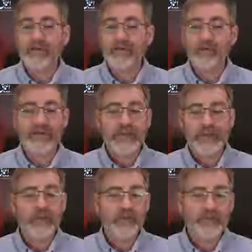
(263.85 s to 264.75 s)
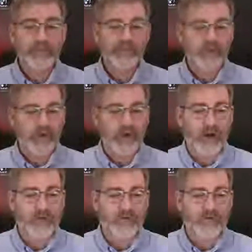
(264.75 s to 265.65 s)
to any humans that are
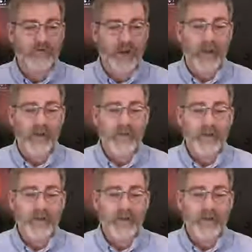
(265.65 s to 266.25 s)
on the ground.